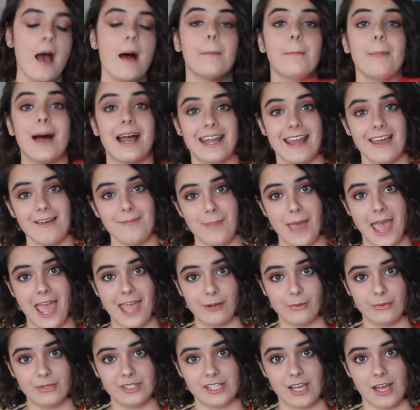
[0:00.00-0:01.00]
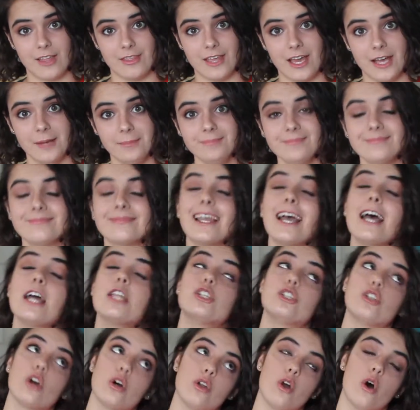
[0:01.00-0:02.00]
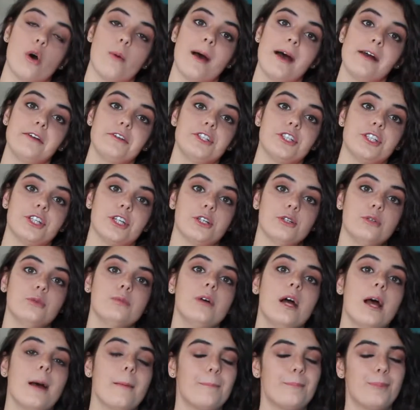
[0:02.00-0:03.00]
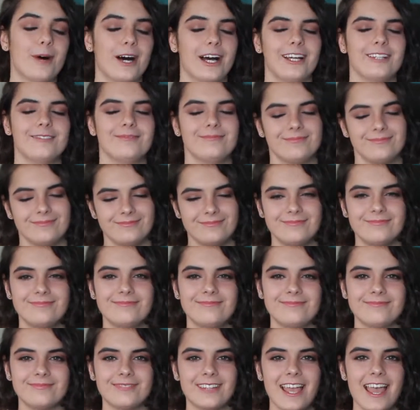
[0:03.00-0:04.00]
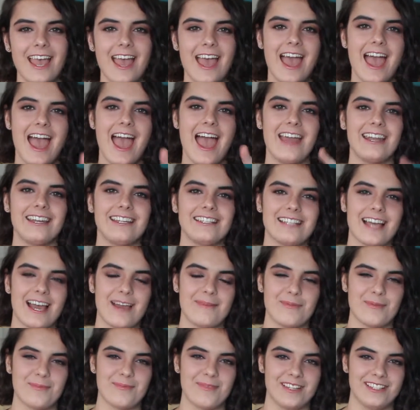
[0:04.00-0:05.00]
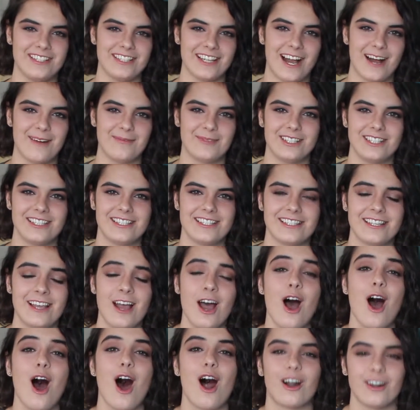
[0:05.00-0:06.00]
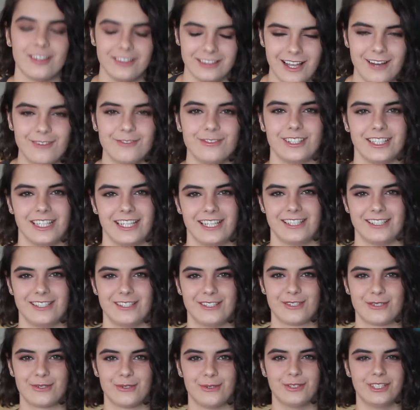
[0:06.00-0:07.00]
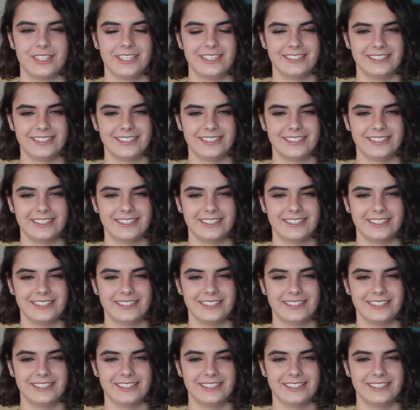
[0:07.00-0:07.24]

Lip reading: Mine have penguins on them. Don't know about you, but any type of pajamas are lovely in school.